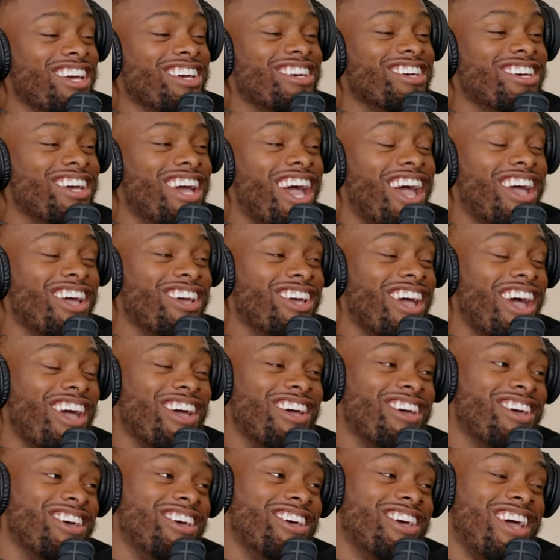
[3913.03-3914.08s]

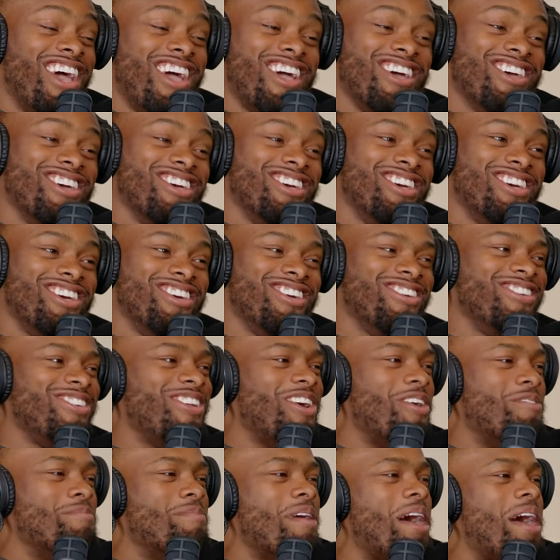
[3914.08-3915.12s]
Hey. You
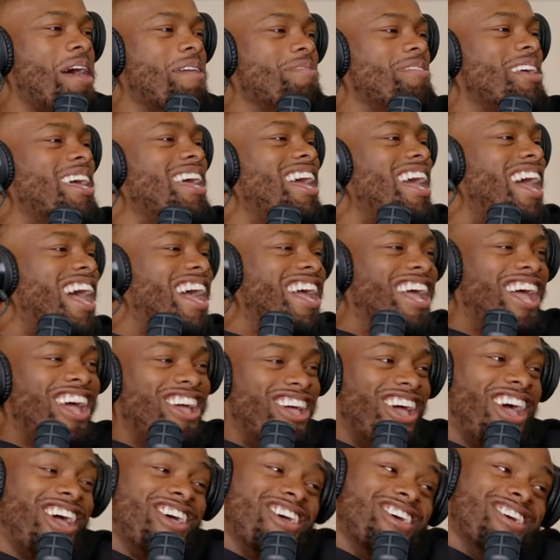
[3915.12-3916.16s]
know, Bobby.
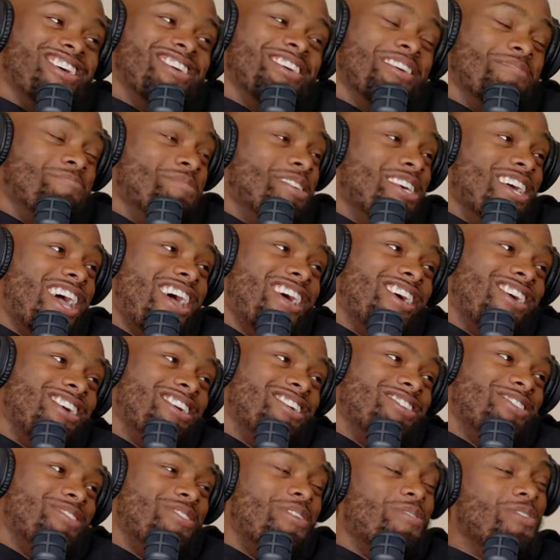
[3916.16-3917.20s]
Hey. I mean, hey.
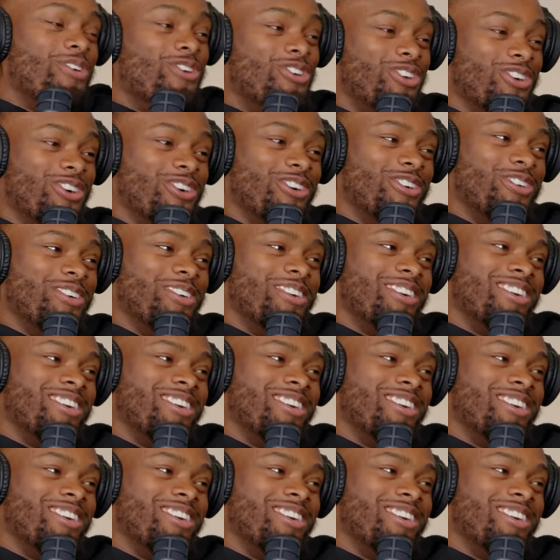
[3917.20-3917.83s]
What are we going to do?